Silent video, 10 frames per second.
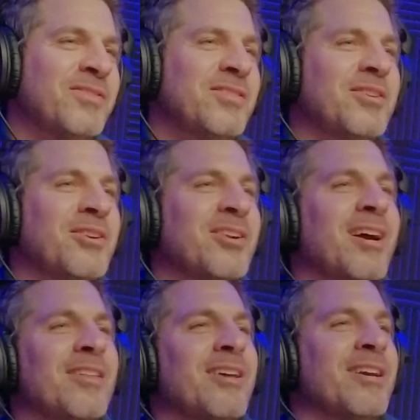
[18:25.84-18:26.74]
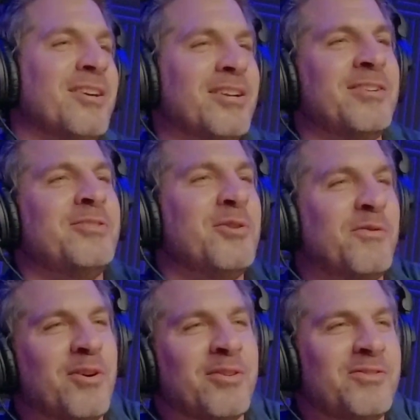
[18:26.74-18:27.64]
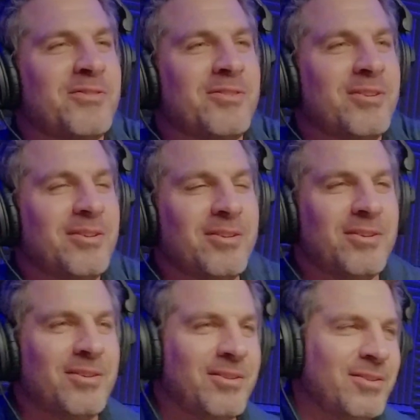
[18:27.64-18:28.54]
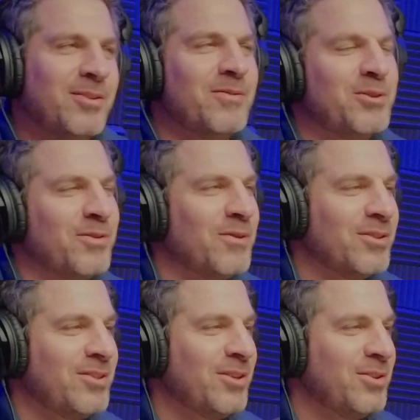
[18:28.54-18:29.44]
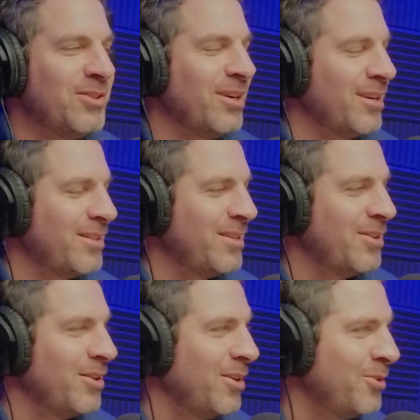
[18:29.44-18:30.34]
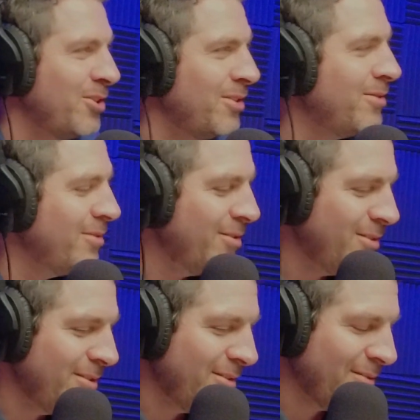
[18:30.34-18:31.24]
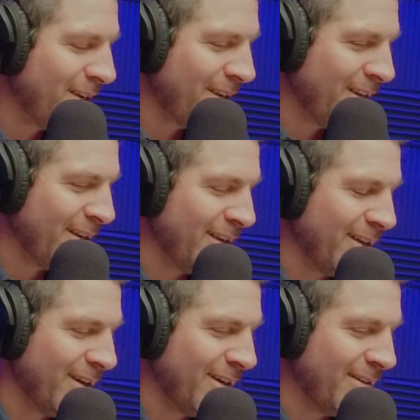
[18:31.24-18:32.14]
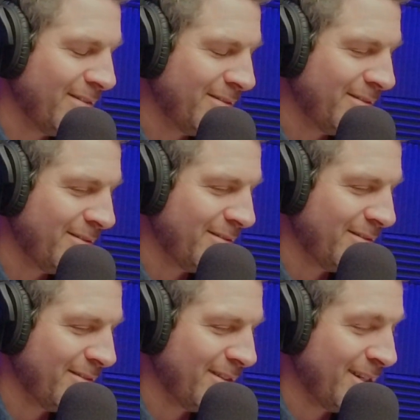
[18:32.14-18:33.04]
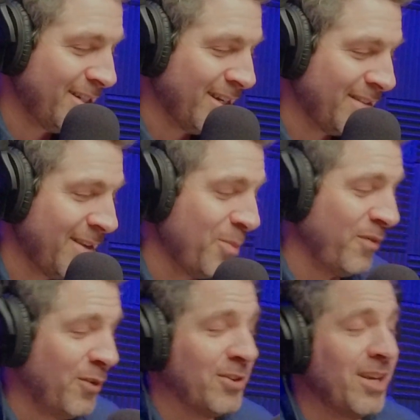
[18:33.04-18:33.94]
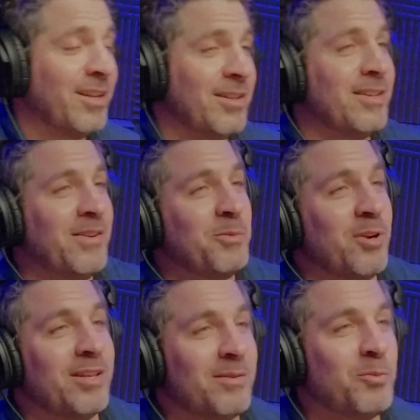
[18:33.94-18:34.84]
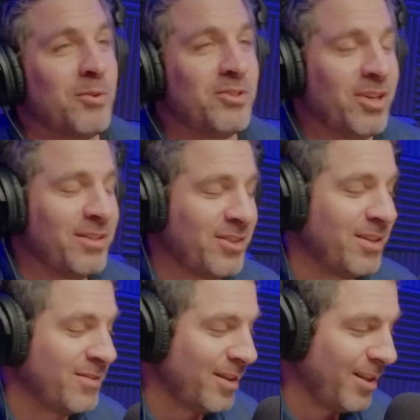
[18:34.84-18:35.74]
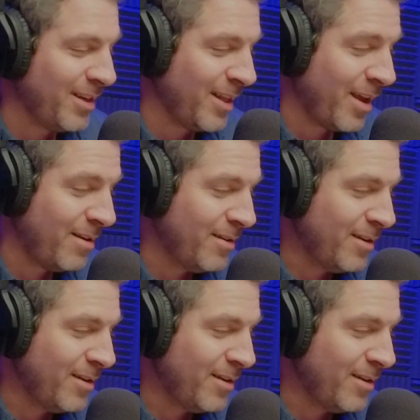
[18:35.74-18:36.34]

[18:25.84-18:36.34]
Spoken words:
still, you're not like gonna even traverse the ocean. You're not gonna sail the ocean, right? In a jet ski. But first, yeah, let's upgrade jet skis. I like that.